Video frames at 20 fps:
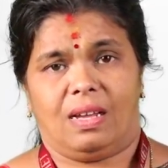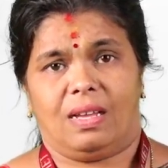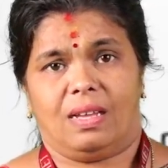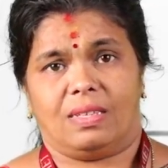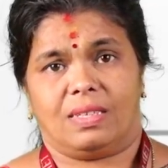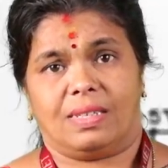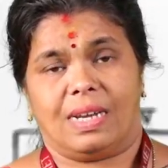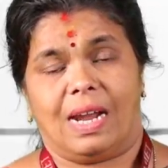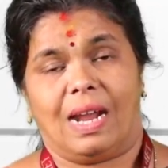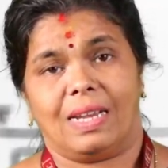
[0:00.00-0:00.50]

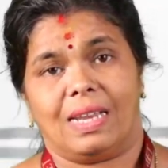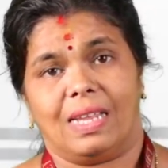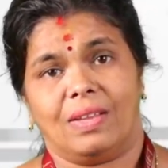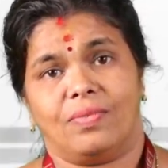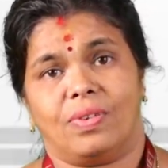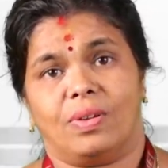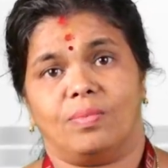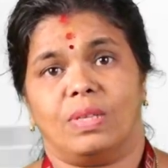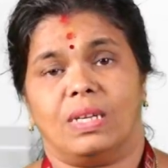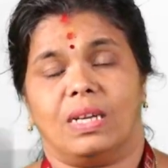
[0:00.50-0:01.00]

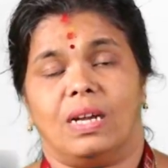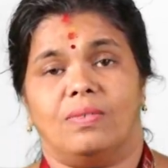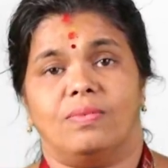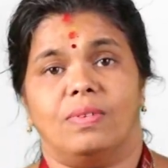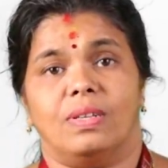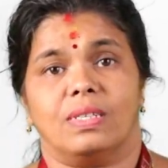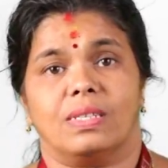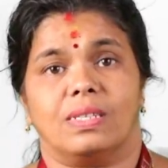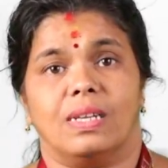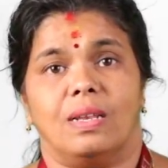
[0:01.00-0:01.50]
starting from the
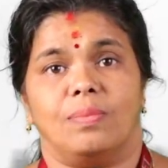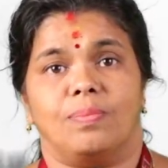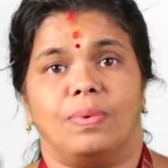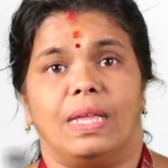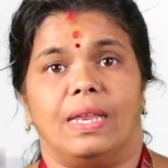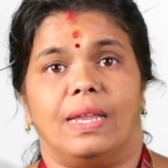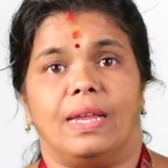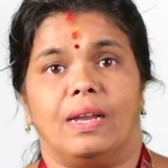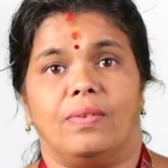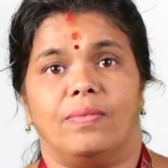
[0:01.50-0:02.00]
conventional
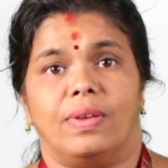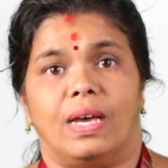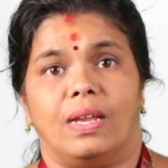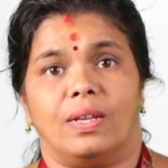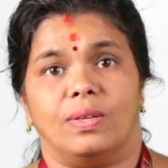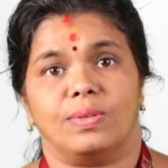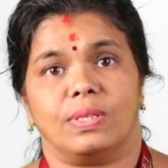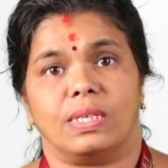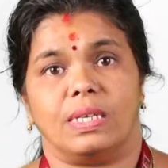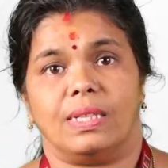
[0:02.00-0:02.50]
period, we
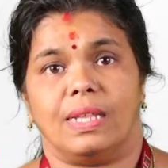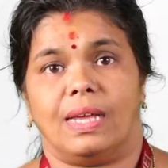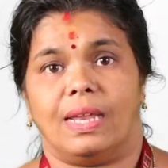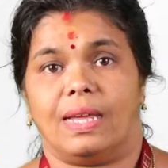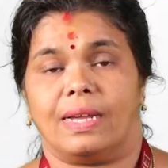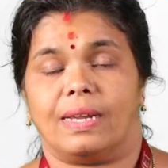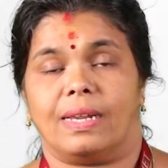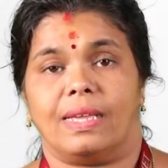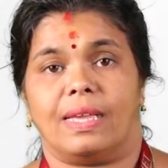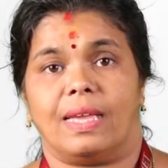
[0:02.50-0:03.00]
are using the
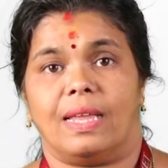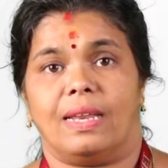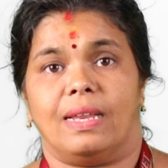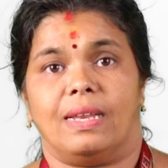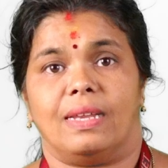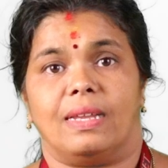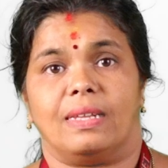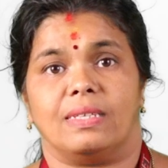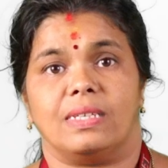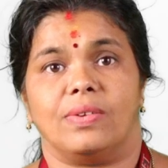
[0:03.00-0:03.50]
electrical
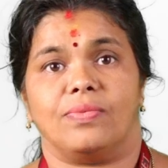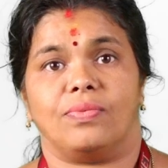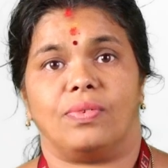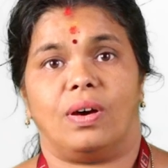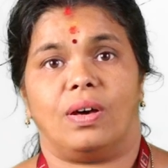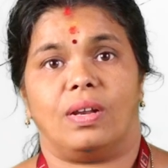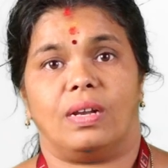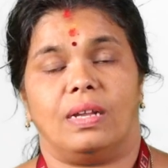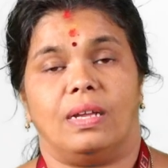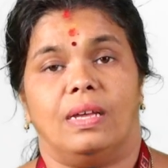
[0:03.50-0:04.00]
energy
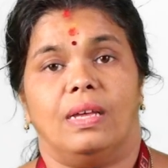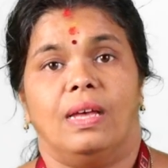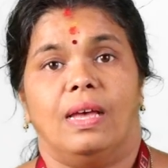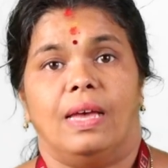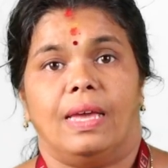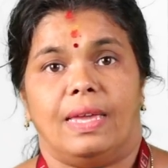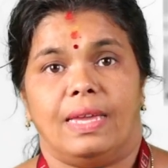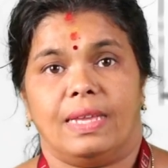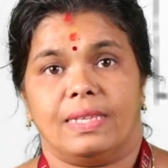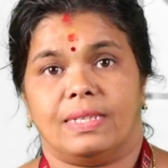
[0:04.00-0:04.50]
for
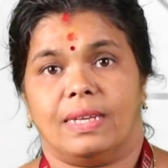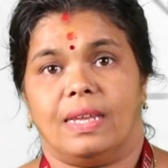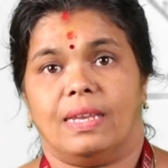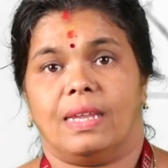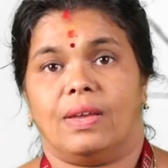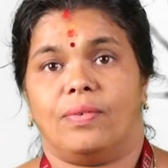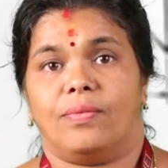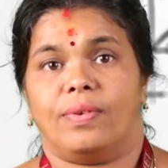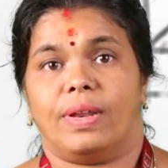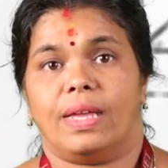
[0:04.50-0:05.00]
each
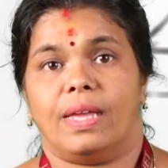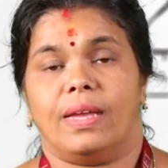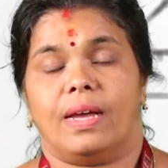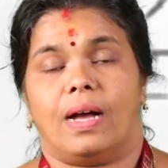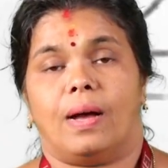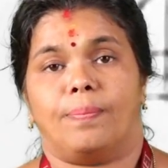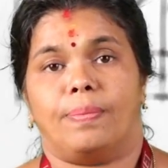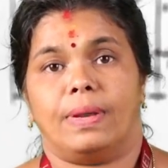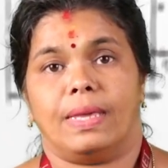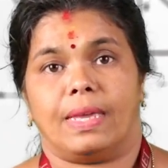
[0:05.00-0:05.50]
and
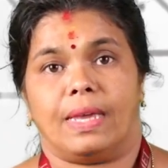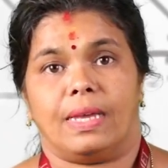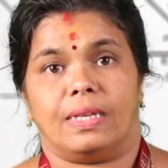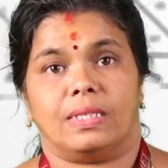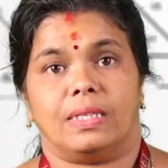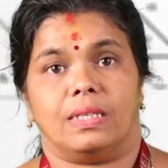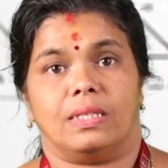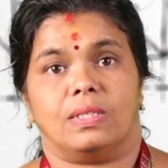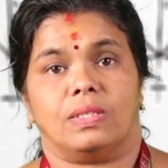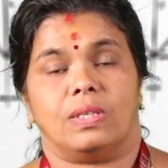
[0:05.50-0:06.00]
every
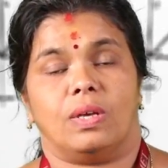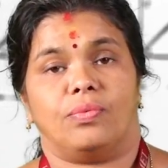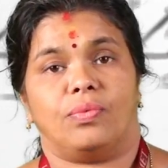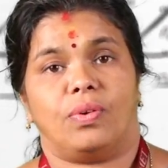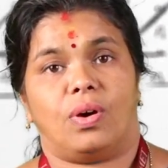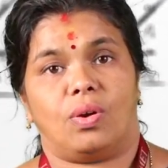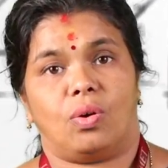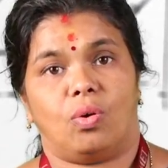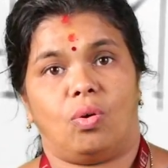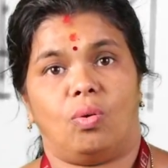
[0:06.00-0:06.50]
application. So
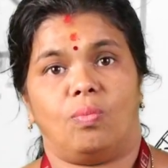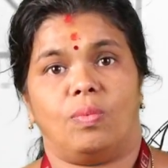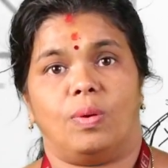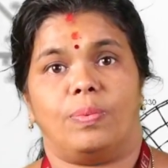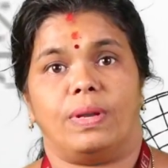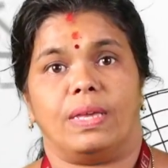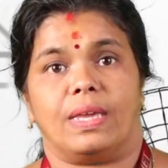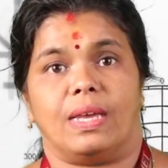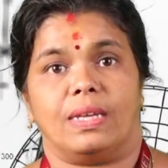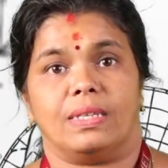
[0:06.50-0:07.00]
for home
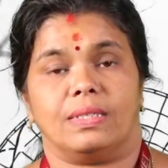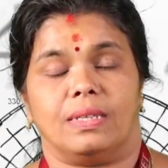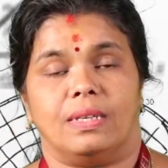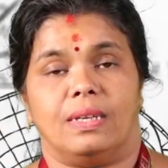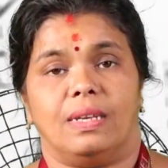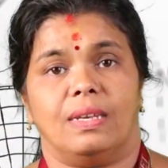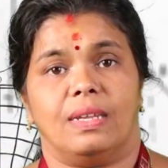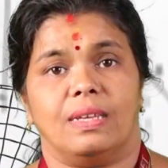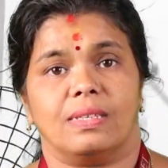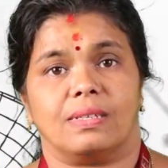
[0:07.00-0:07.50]

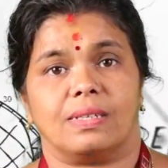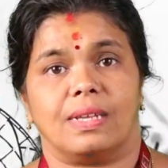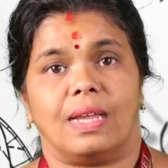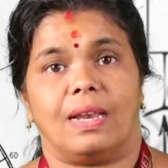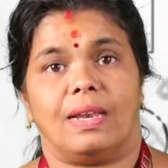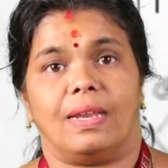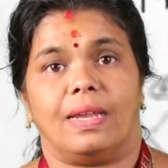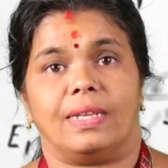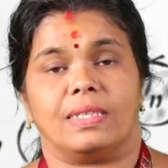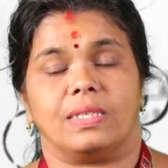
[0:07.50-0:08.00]
application,
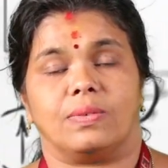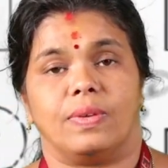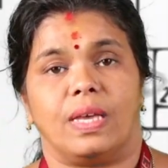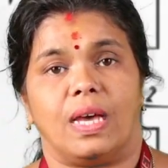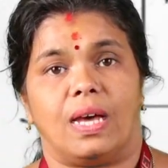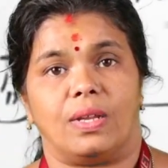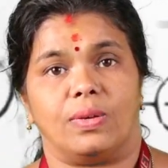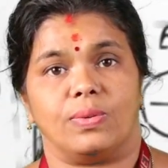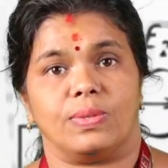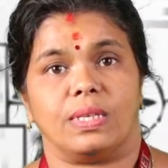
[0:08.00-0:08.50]
industrial needs,
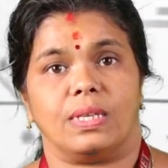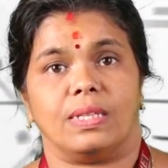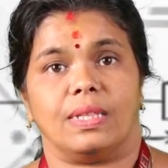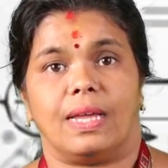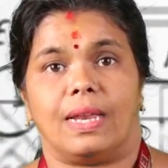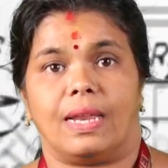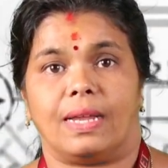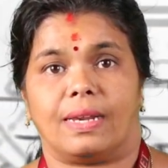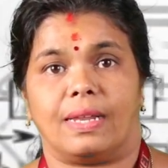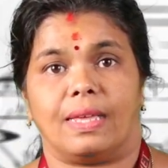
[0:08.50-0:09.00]
we are using
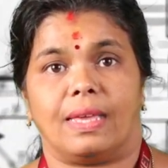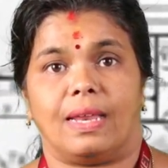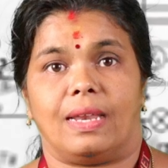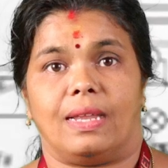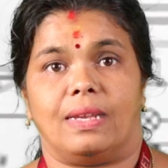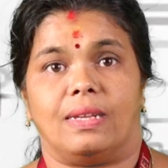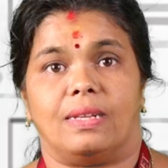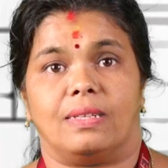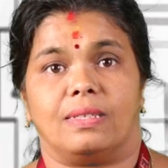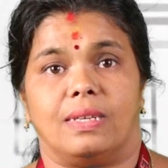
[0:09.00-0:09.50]
the electrical
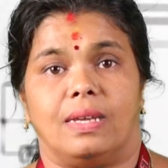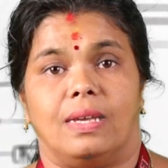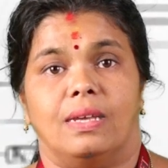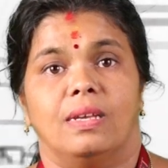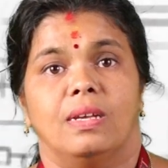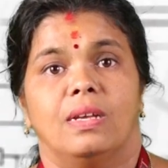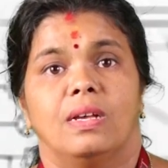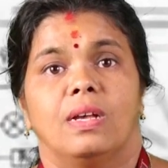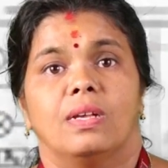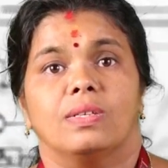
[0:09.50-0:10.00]
energy.
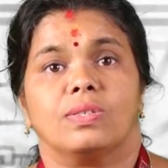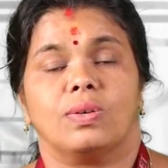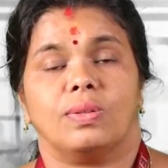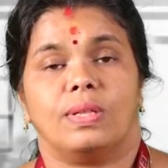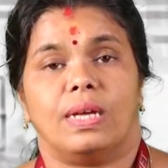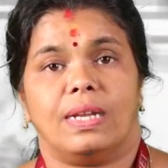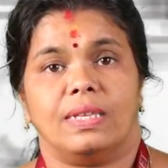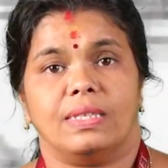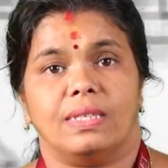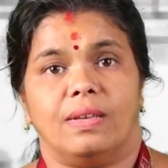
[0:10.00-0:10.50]
So
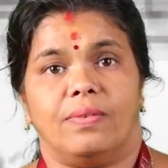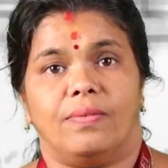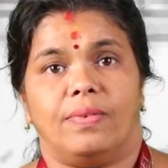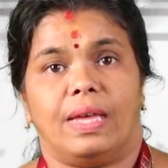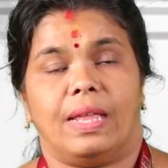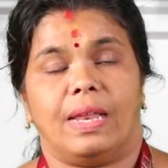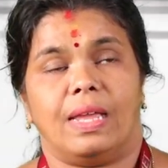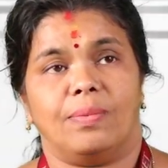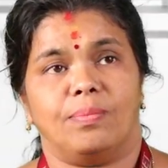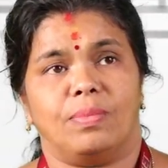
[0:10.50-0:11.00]
there is a
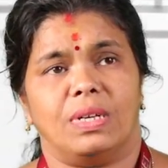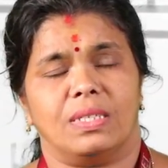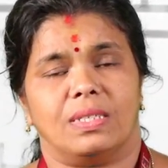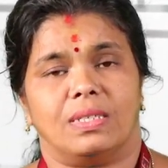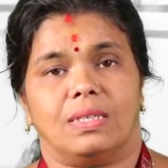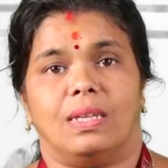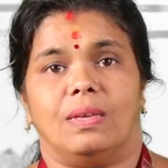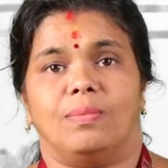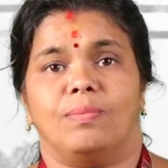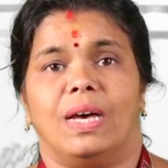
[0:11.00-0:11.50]
very
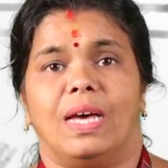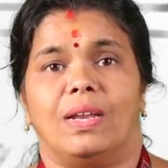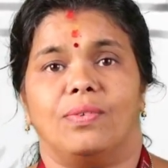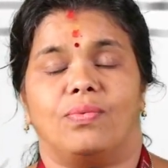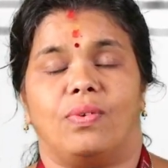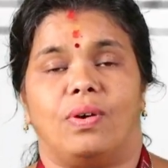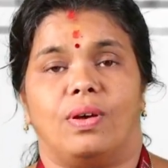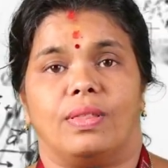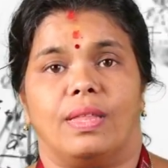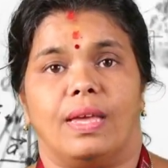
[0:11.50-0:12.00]
much
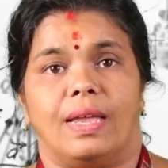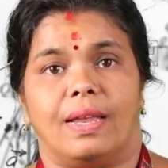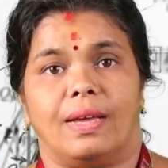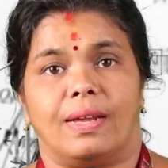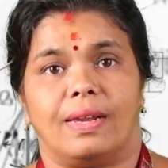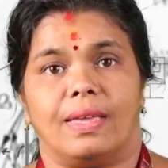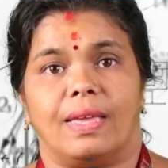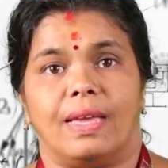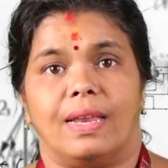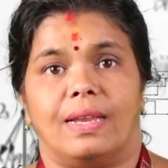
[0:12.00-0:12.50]
demand for the
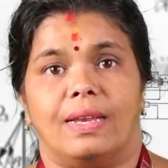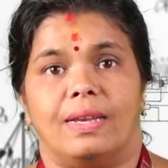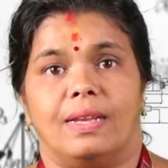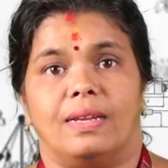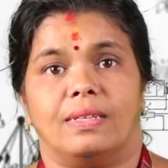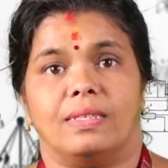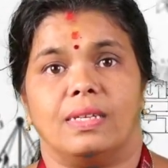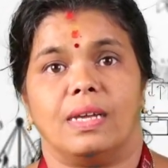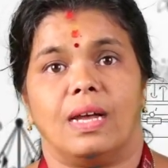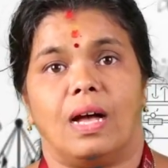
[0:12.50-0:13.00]
electrical
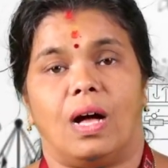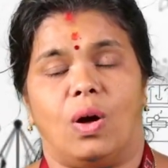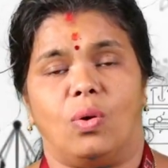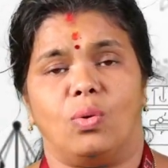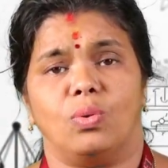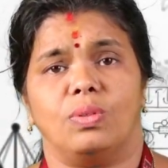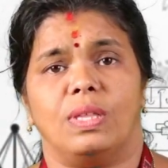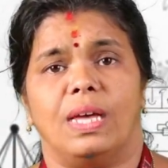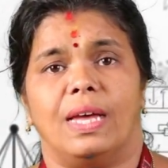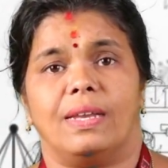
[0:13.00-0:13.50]
energy.
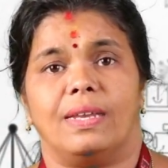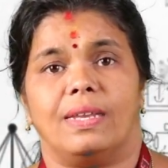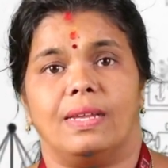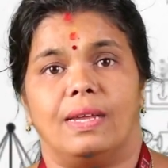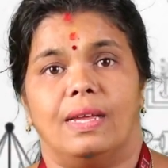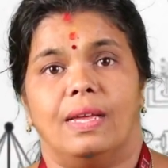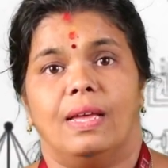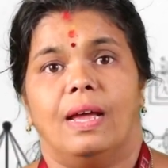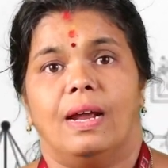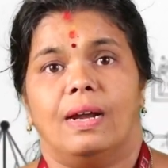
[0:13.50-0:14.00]
How that
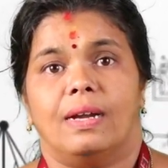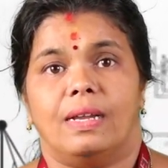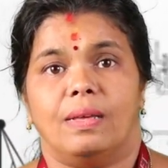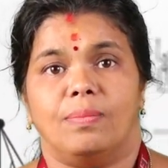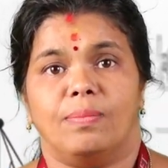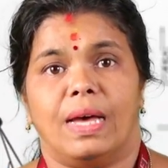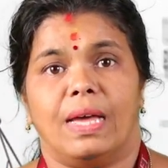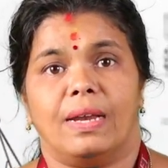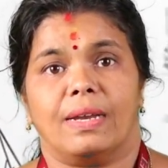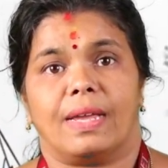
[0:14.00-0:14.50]

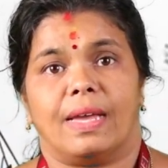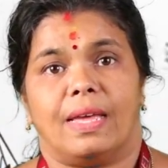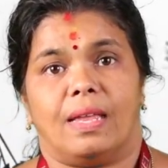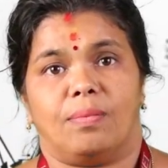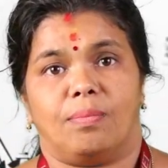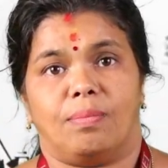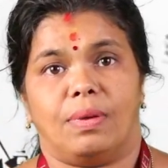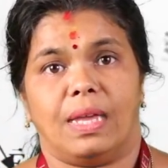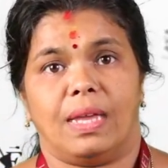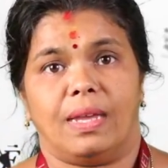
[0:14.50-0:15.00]
demand
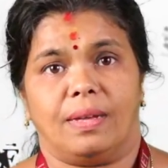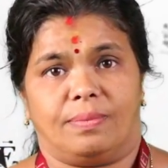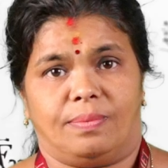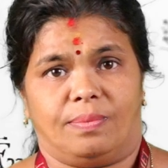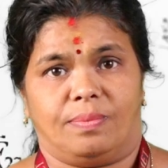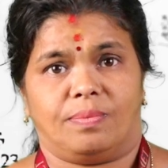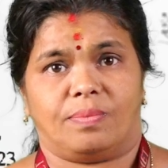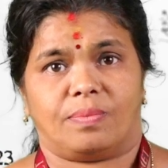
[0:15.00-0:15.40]
can be